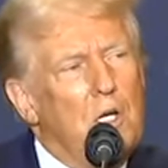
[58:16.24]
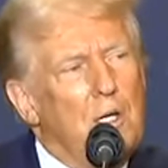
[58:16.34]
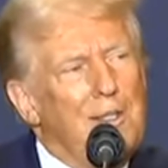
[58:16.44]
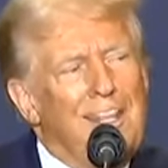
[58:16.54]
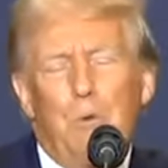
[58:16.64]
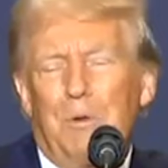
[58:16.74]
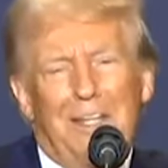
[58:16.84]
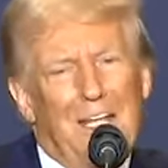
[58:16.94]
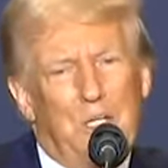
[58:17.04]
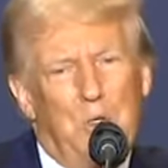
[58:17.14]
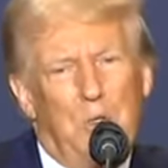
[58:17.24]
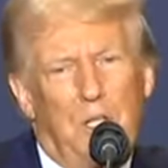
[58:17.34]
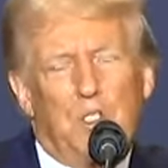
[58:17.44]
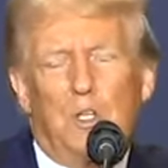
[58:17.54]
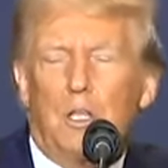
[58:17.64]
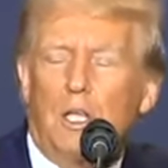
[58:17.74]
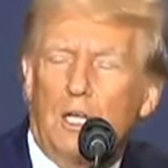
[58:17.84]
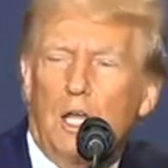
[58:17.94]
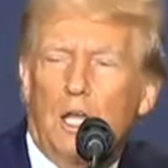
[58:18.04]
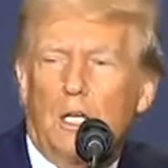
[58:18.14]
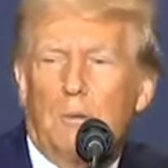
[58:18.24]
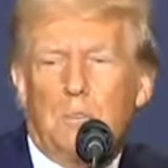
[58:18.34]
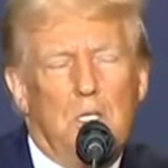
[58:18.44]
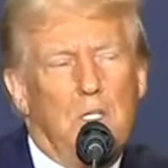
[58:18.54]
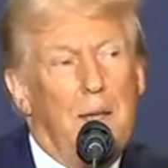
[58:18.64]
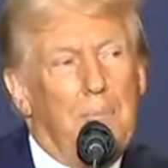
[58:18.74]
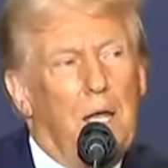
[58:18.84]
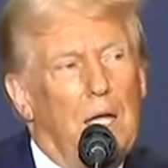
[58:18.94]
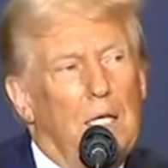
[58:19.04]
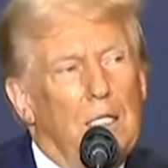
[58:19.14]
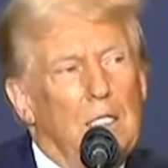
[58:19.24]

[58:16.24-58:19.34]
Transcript: They will not do that. So the head guy comes in, top guy.